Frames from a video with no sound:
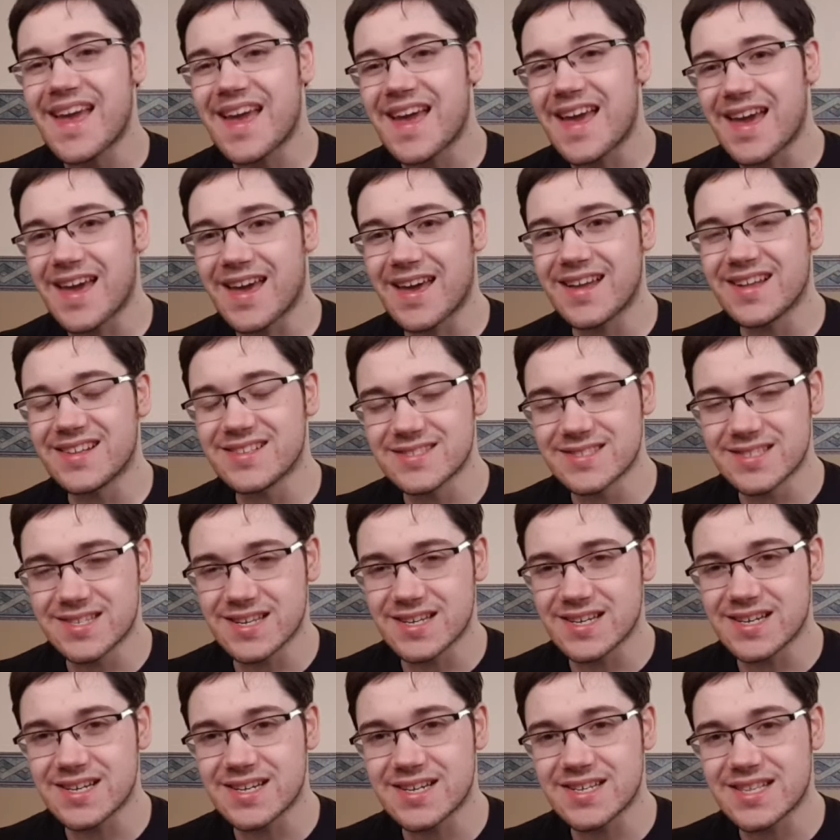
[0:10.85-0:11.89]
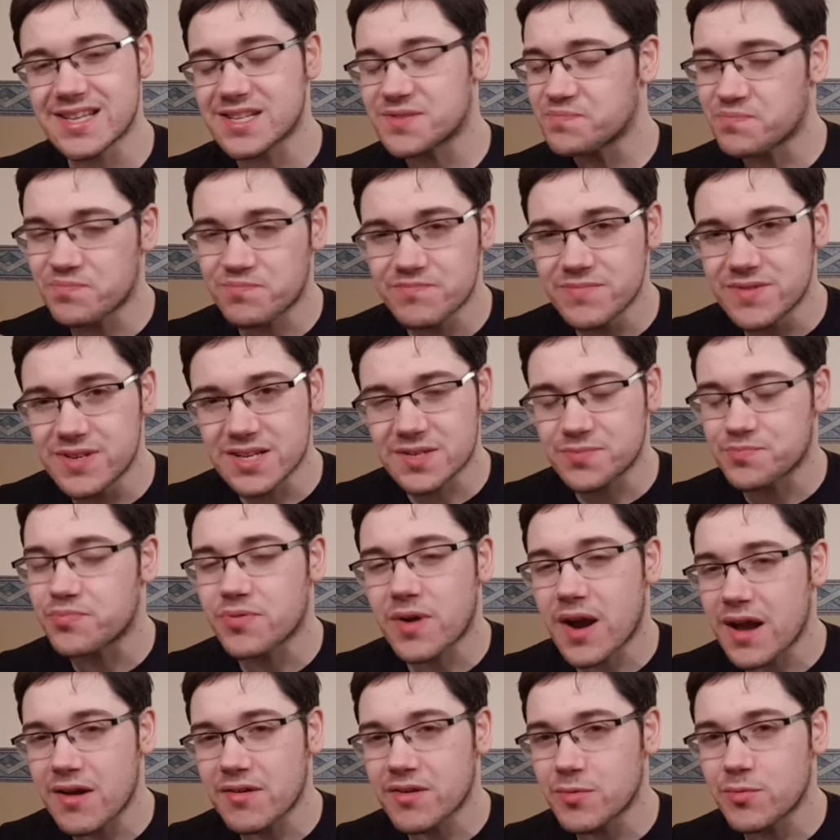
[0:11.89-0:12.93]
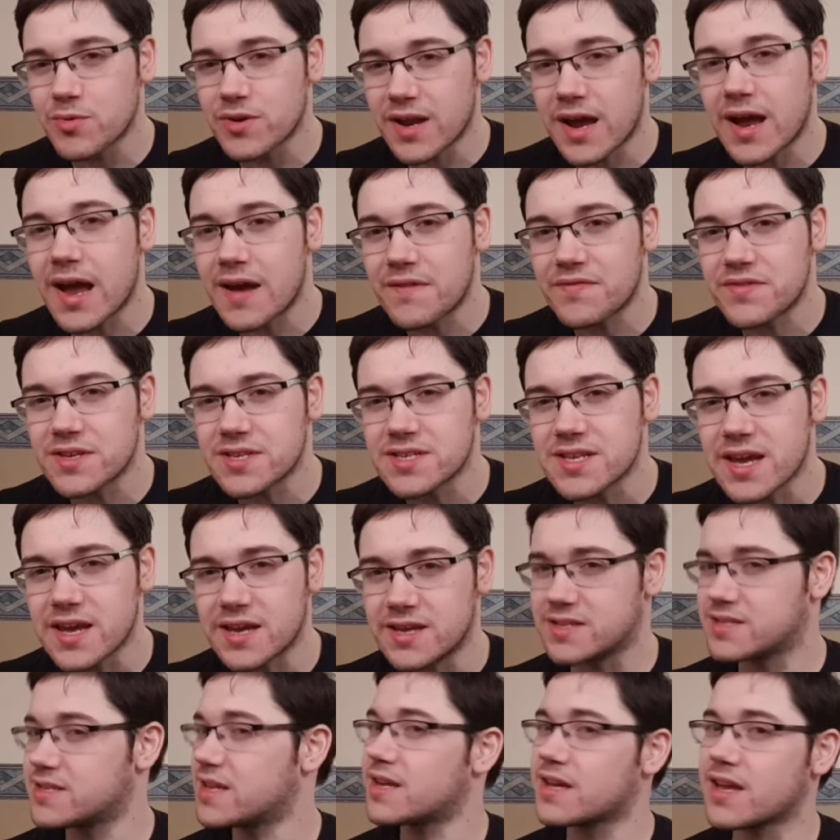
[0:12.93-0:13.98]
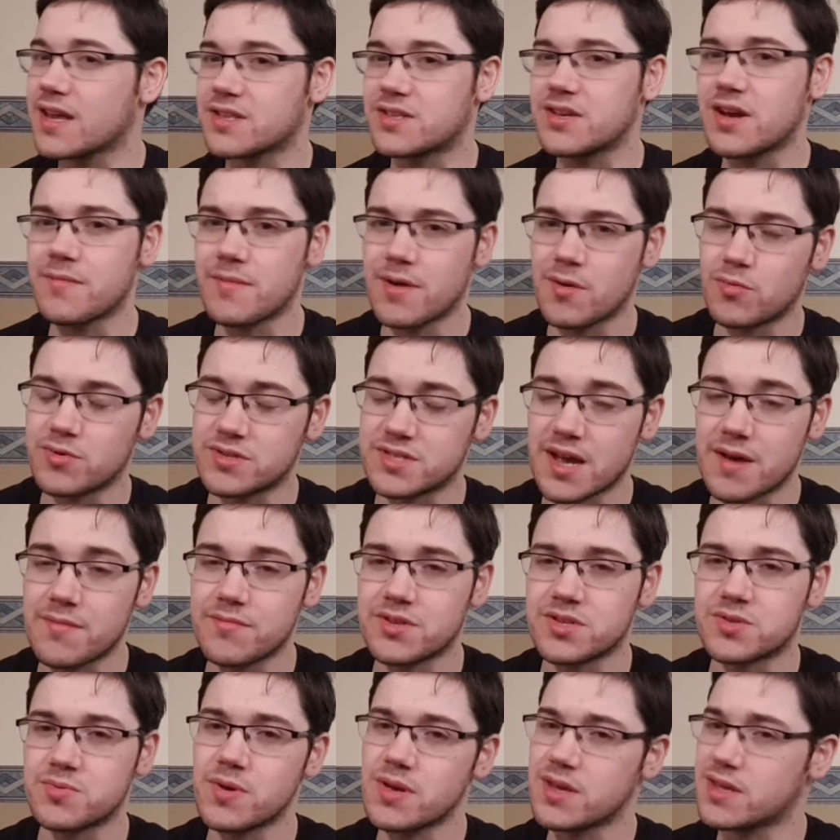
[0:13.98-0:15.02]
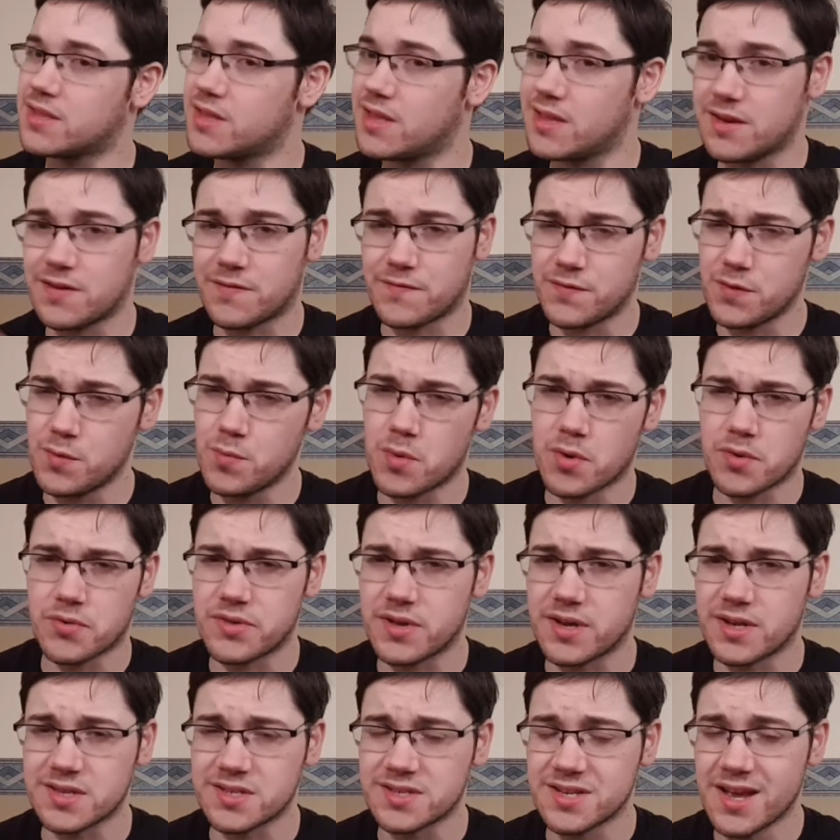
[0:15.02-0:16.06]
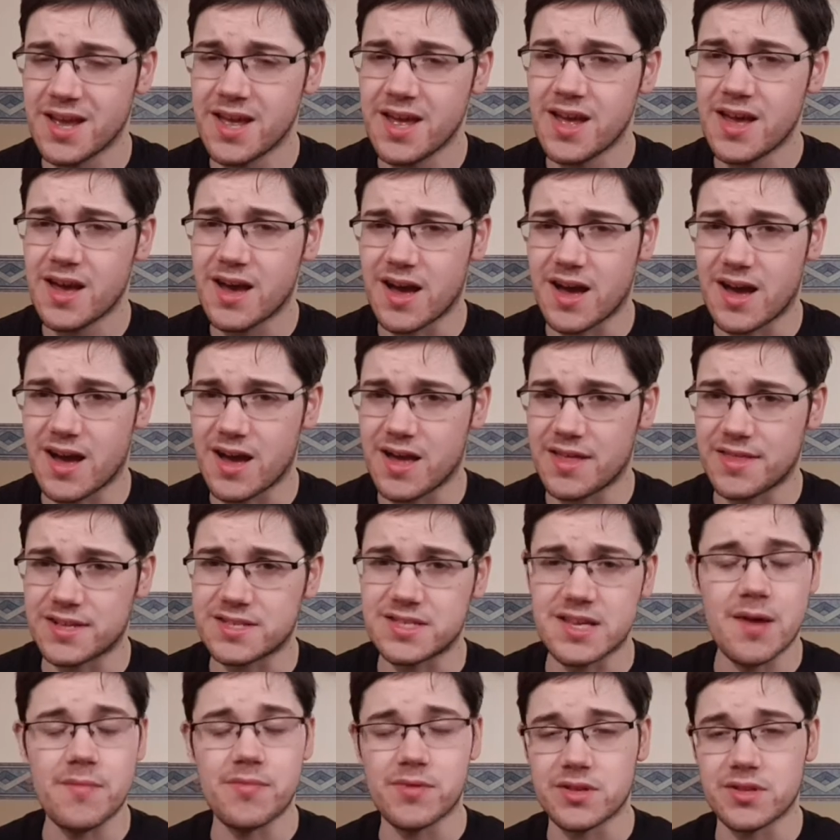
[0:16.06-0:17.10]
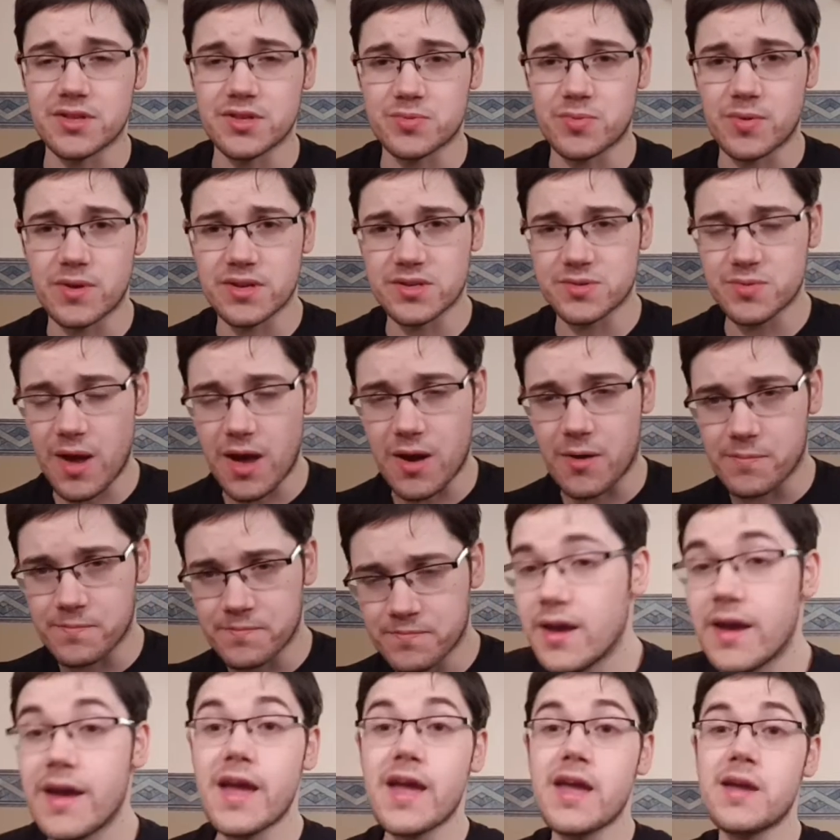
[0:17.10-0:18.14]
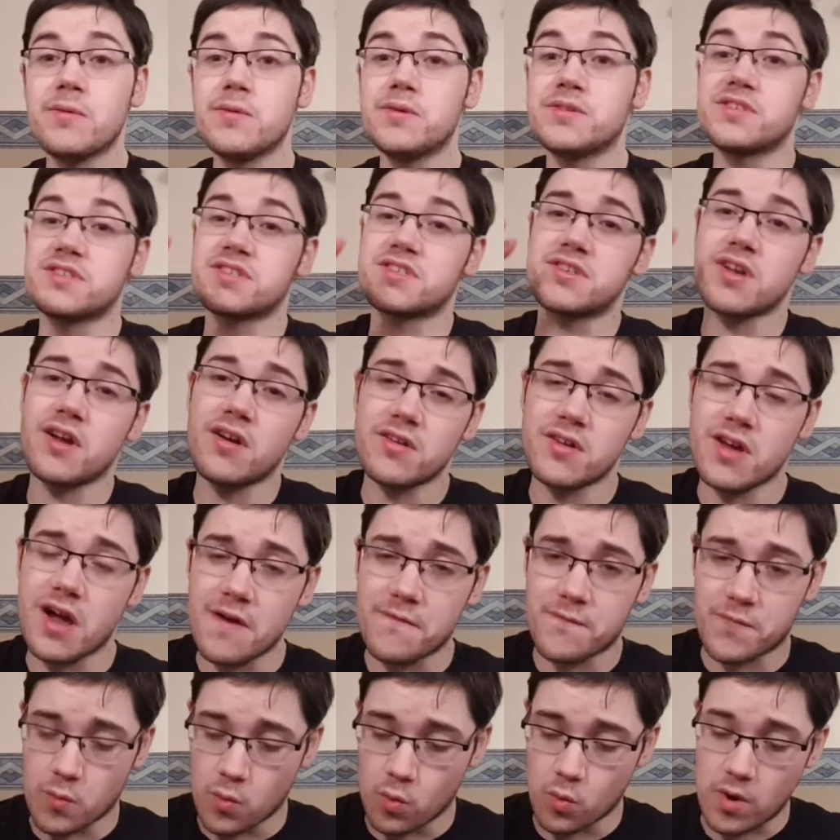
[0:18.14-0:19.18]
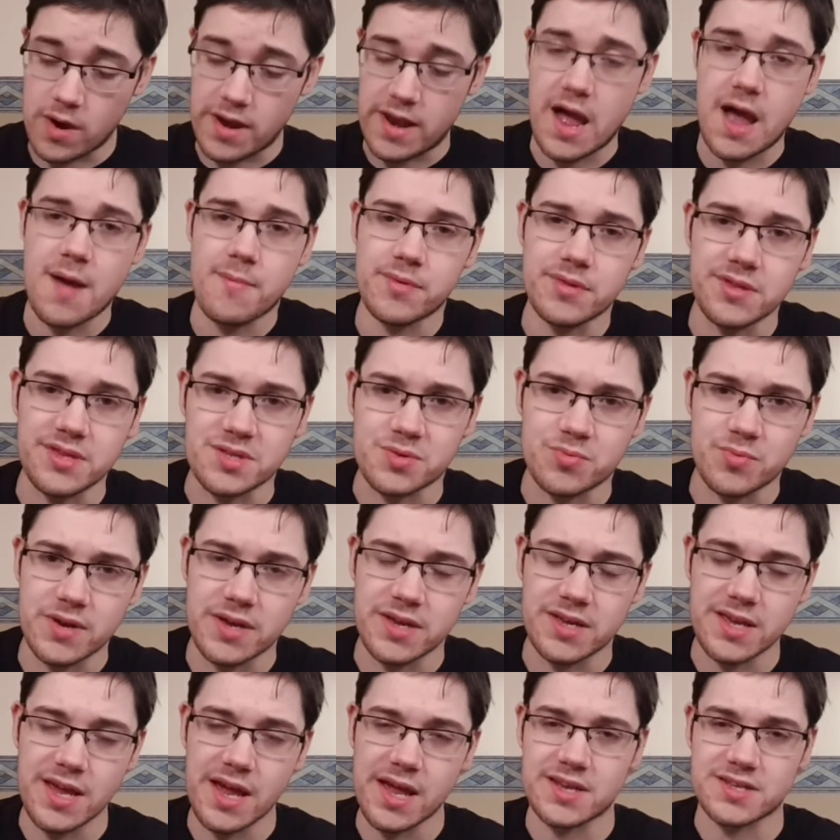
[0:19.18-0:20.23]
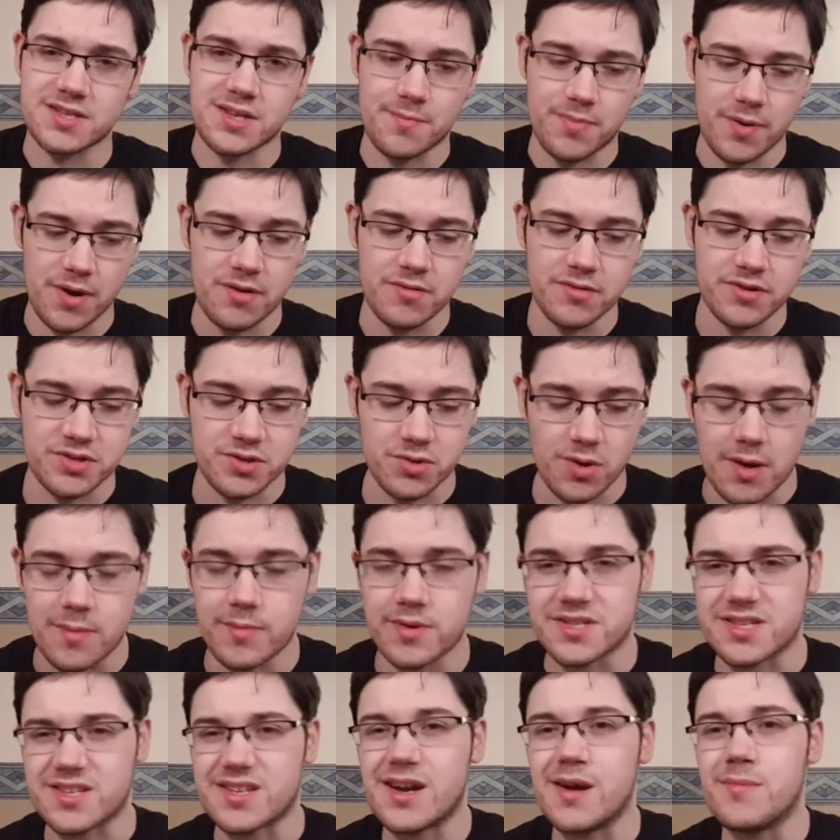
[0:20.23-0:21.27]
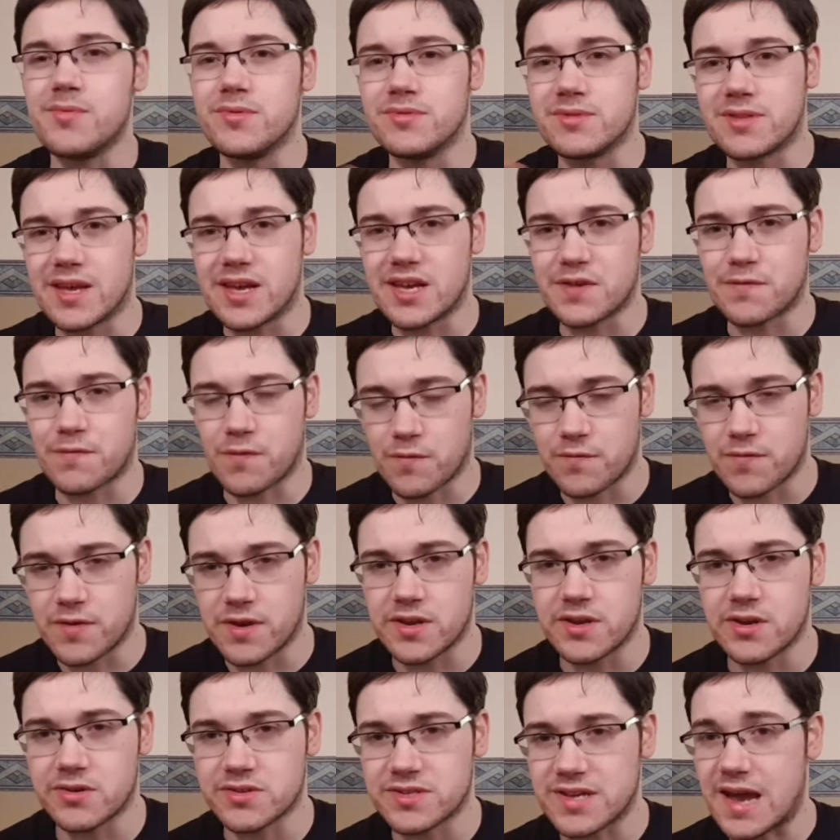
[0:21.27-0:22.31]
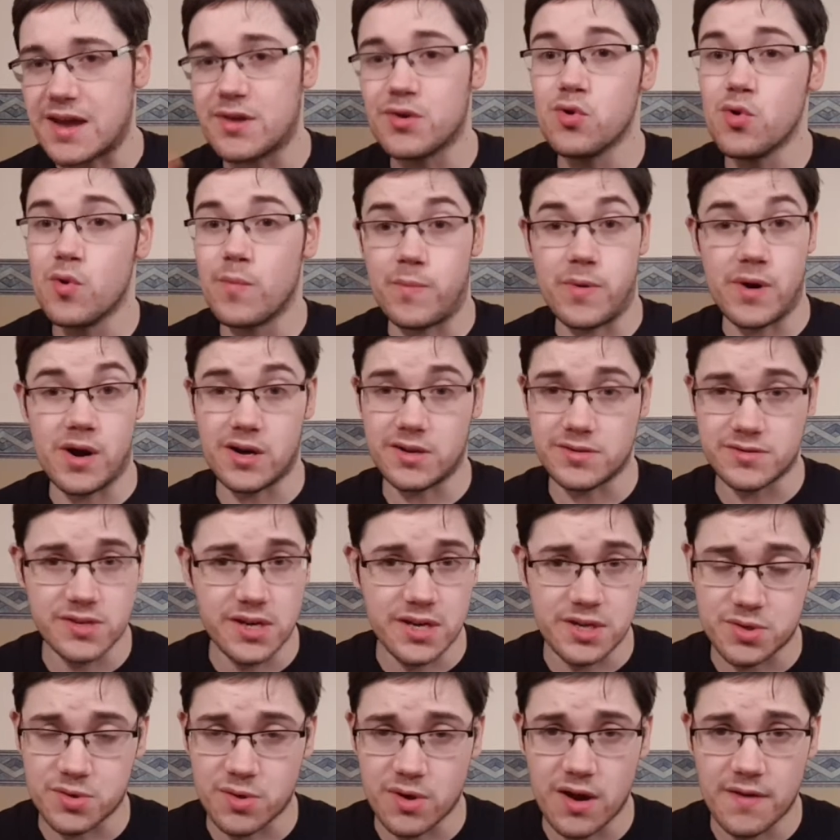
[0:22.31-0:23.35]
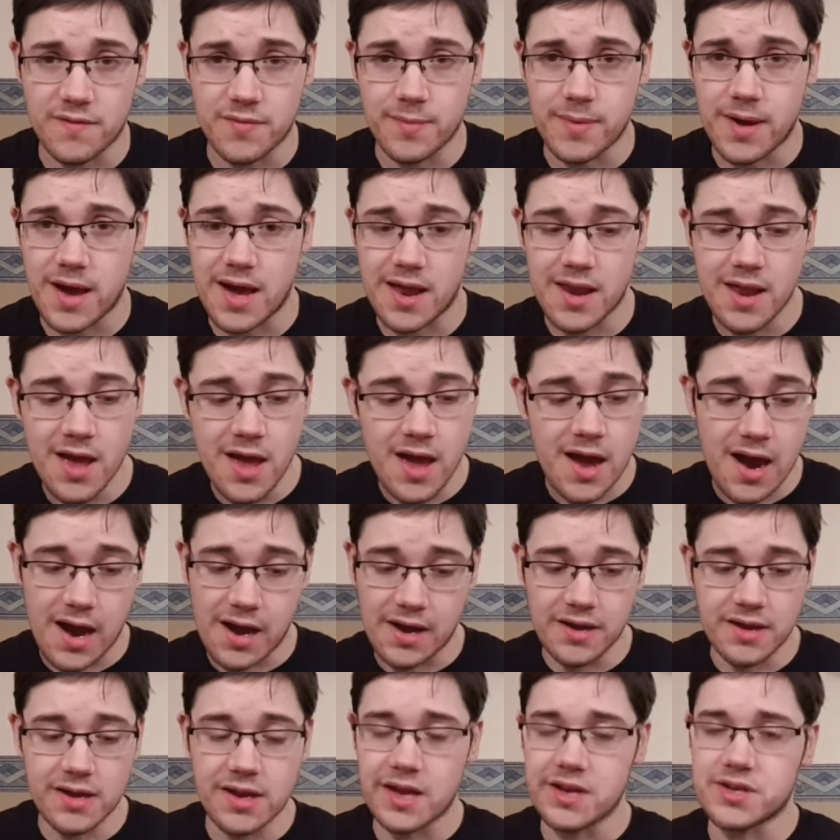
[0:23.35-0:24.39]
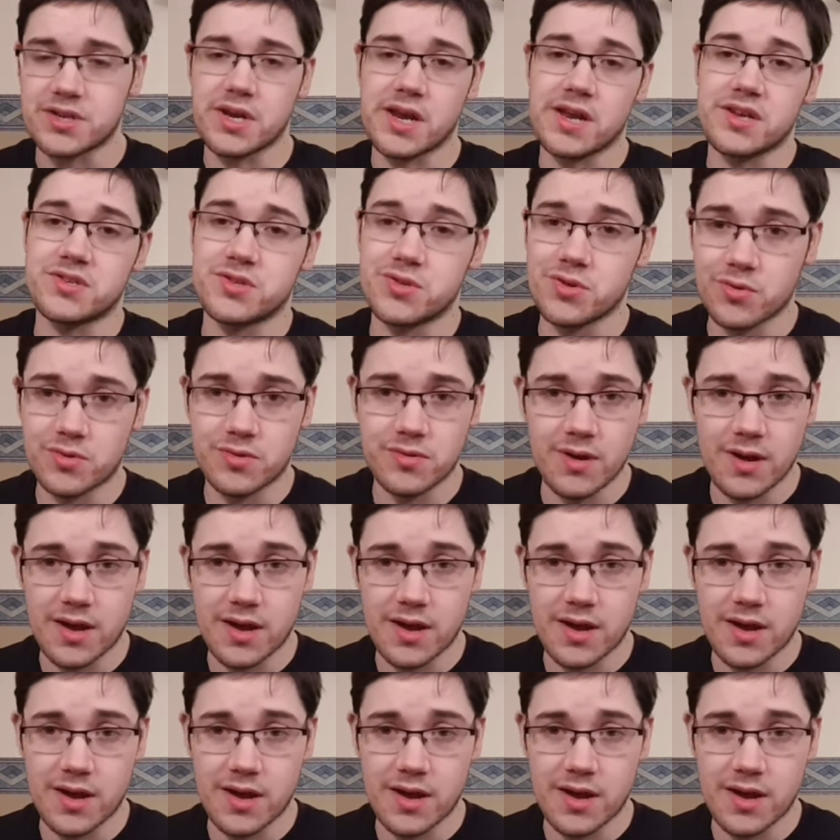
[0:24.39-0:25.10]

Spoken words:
And that's probably what I have to say, is I gotta talk about what's happening this week and then a few more things that's happening this week as well. Anyways, to start off for what happened this week, yes, apparently, so I missed a couple of days for videos. I do apologize right off the bat. I didn't get a chance to